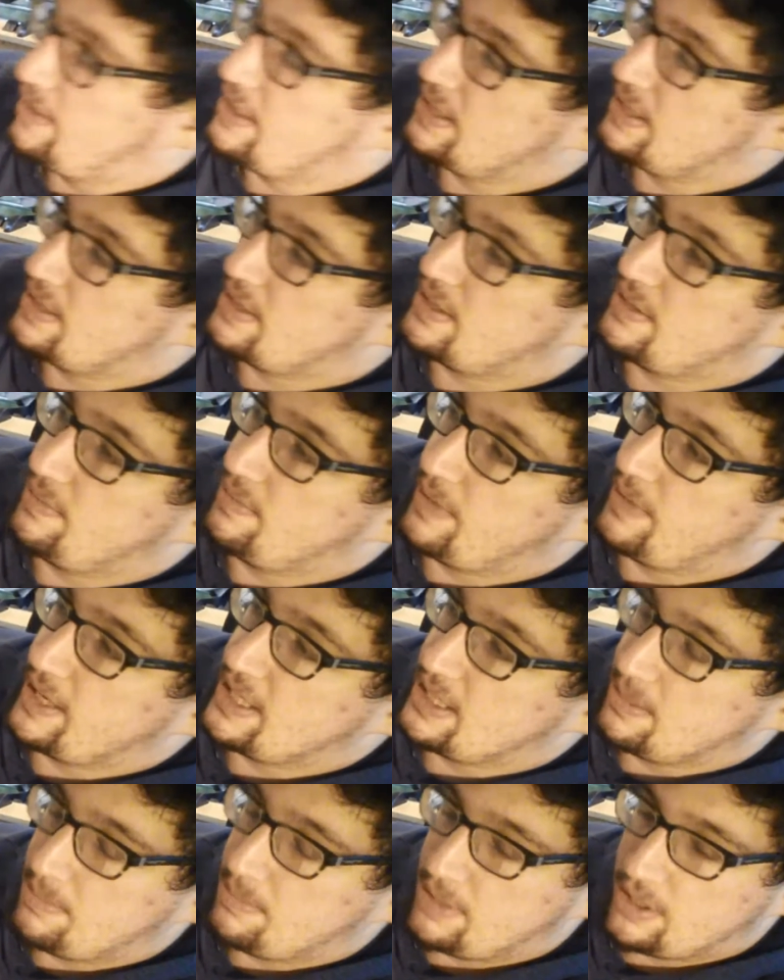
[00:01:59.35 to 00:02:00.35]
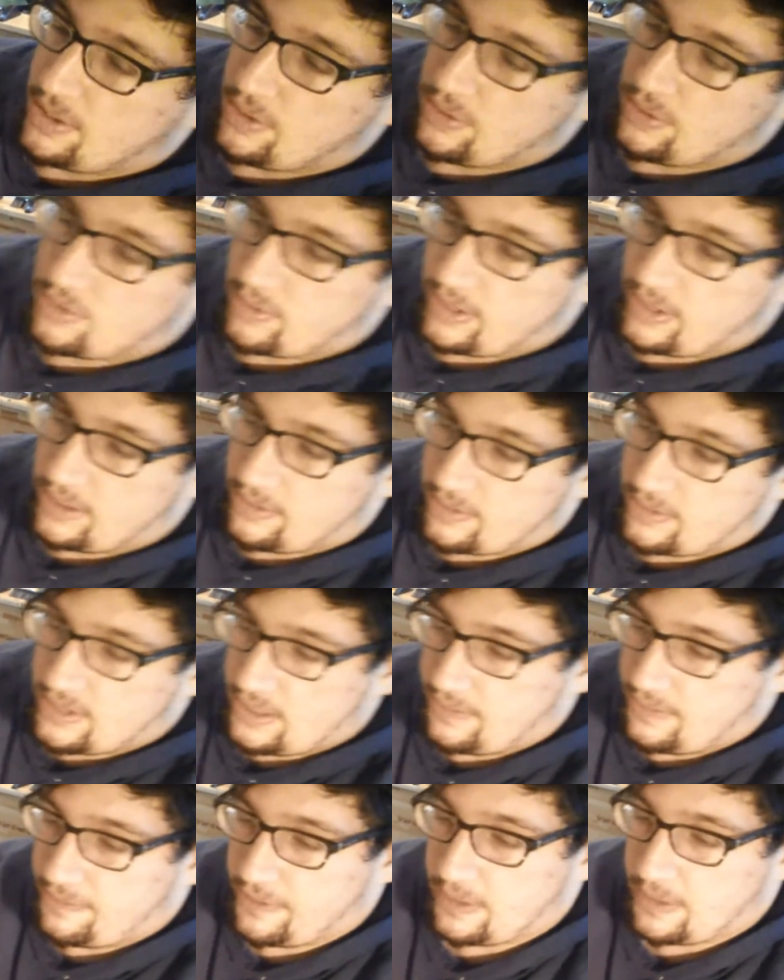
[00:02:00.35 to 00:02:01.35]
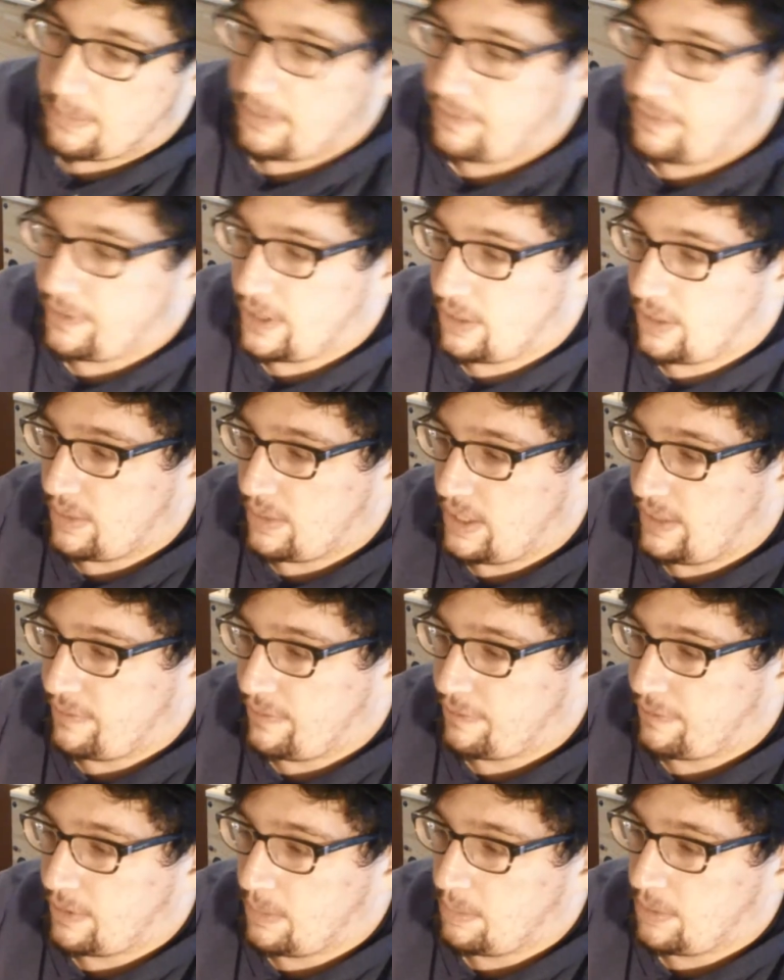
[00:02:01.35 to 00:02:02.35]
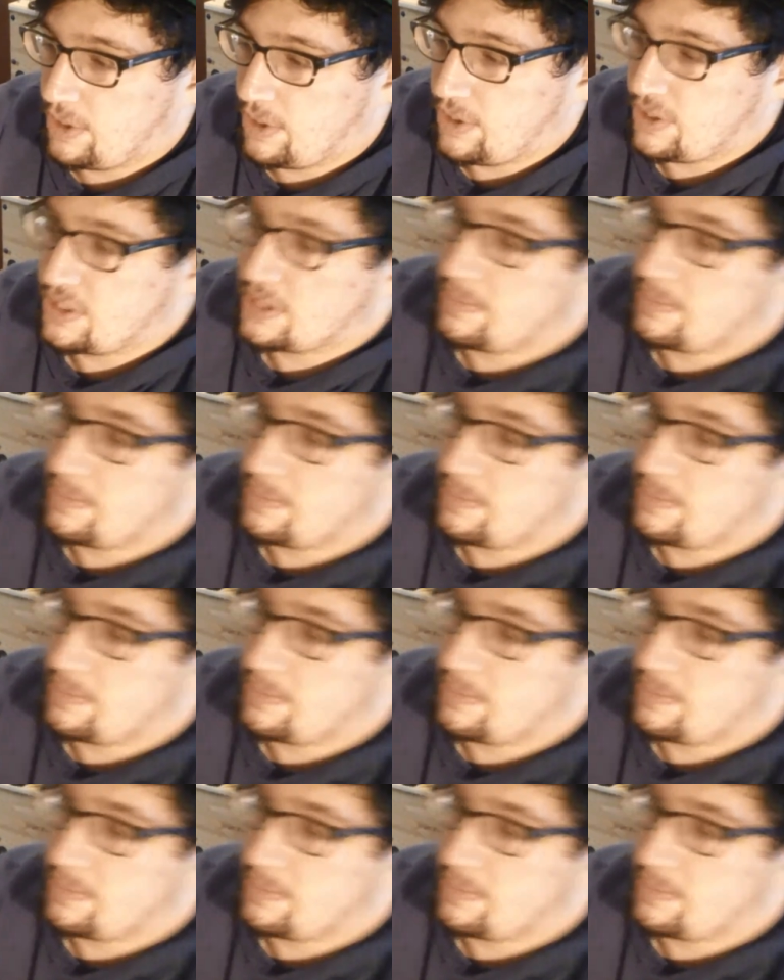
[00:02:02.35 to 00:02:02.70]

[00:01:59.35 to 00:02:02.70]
this Racing Miku 2013 Figma figurine from Good